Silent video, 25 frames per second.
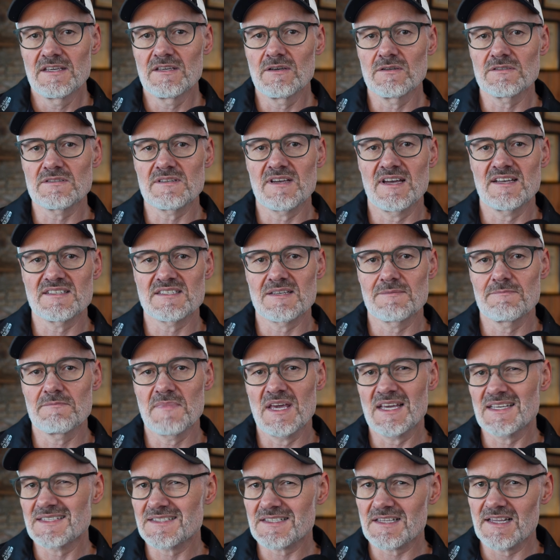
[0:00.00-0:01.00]
also has a
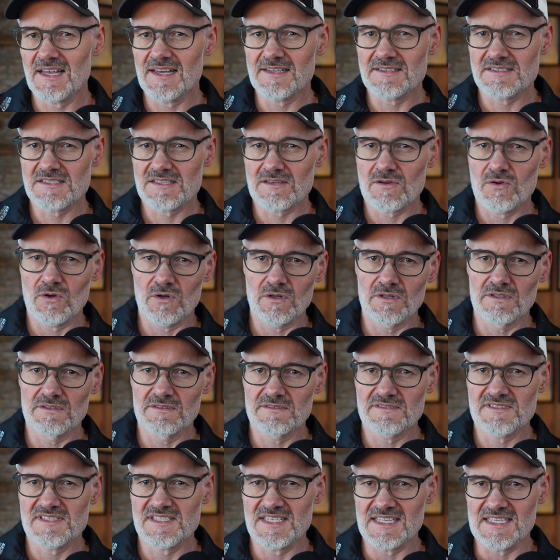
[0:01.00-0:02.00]
mixed lens
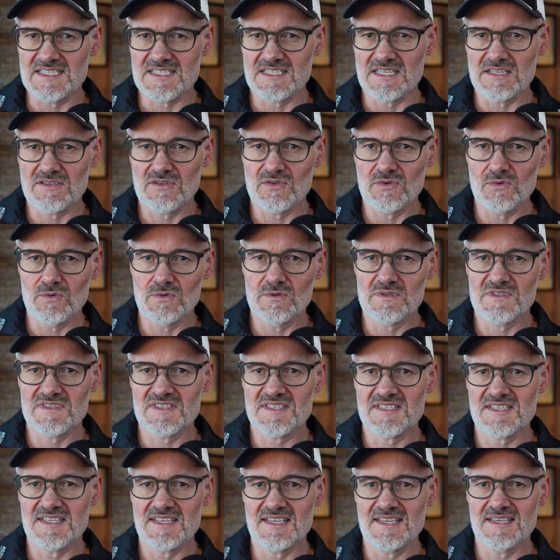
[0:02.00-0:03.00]
called 62
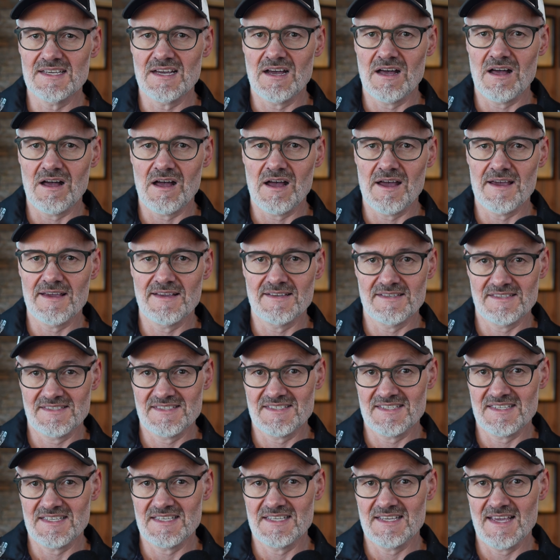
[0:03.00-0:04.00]

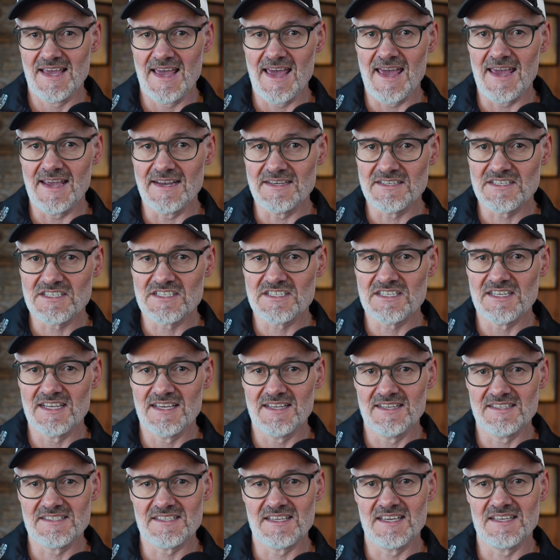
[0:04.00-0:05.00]
CICH
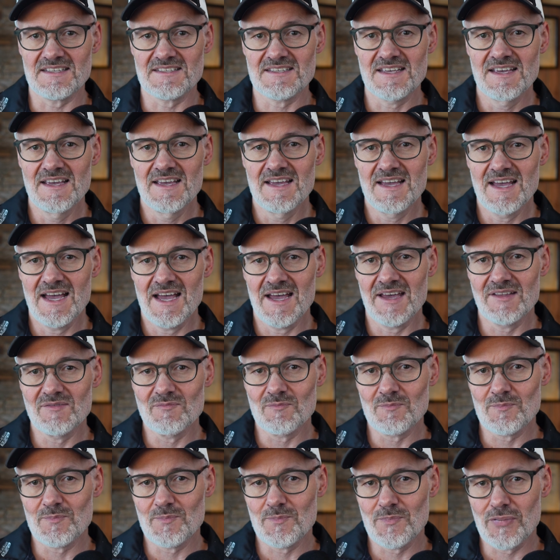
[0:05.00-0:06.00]
in his kit, and
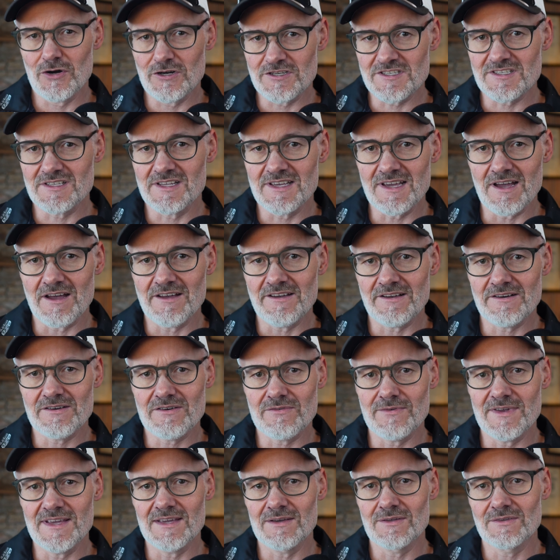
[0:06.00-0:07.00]
personally I
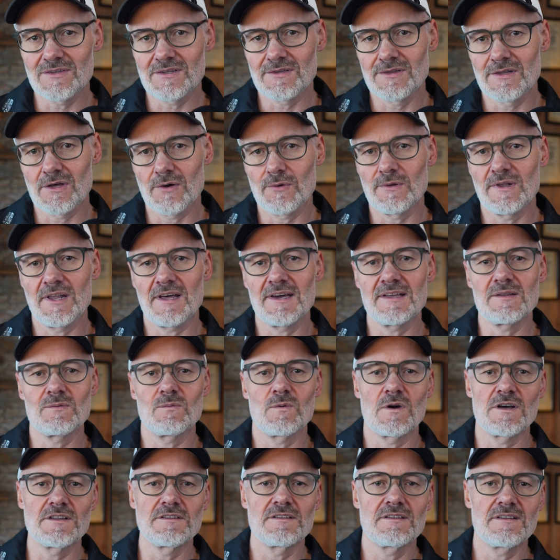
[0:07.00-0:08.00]
agree on the low light
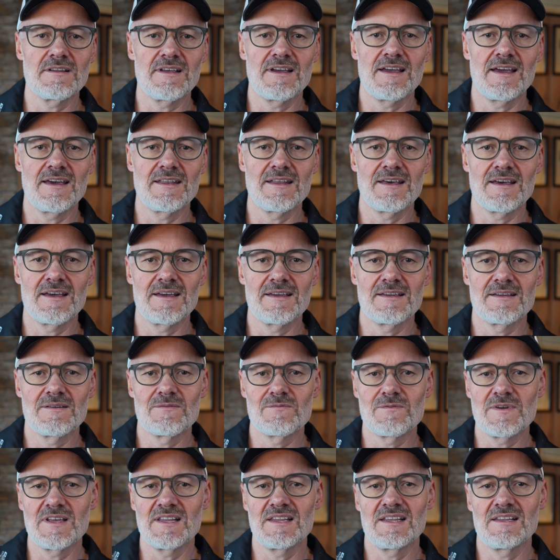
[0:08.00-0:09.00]
one, and I
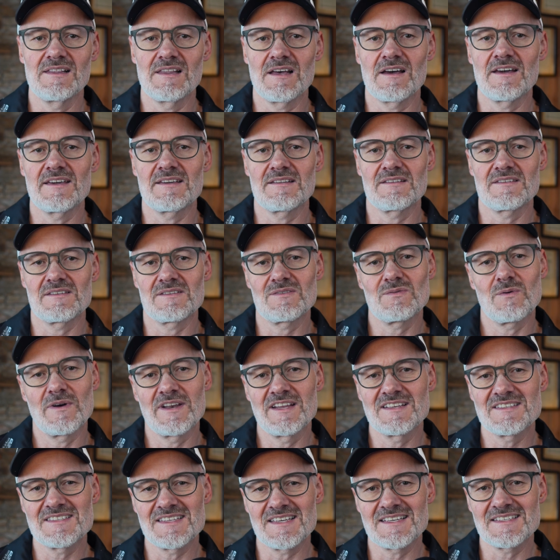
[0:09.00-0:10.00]
really like the
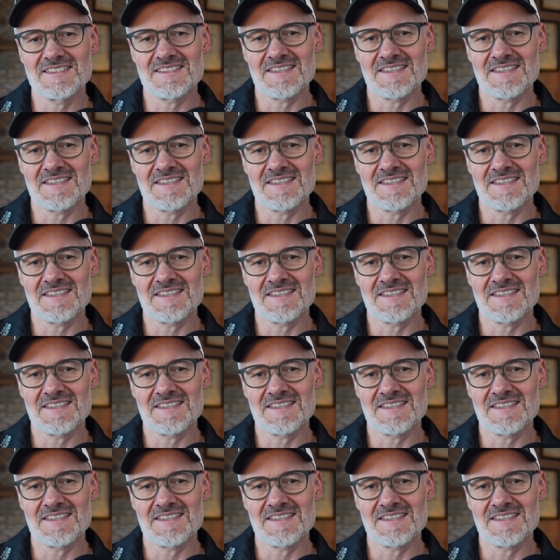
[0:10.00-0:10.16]
26